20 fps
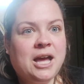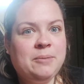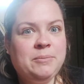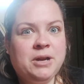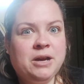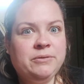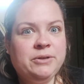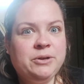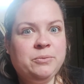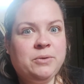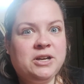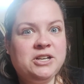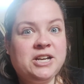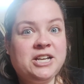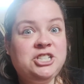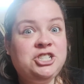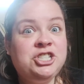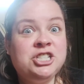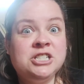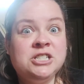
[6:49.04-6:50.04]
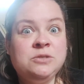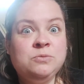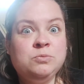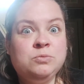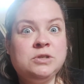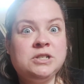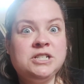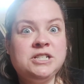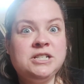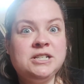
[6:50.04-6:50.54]
I'm not rewatch. I just
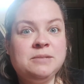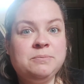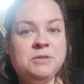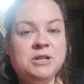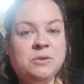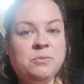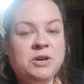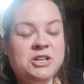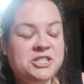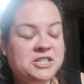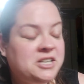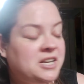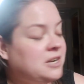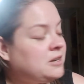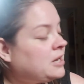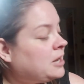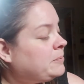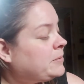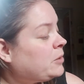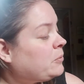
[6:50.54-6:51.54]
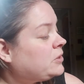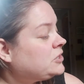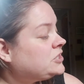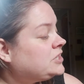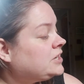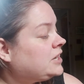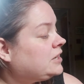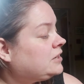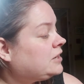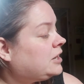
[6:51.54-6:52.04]
watched it. I'm not watching again. I'm not
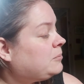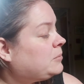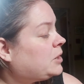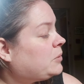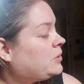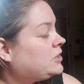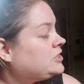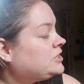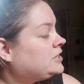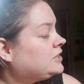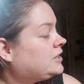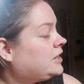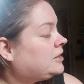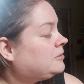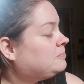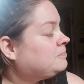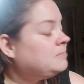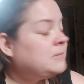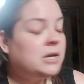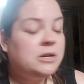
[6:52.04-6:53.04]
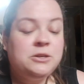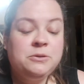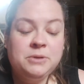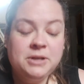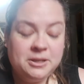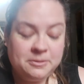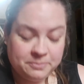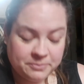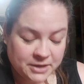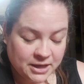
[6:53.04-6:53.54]
watching again. I'm not watching again. I'm not doing
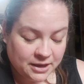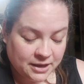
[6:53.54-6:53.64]
it.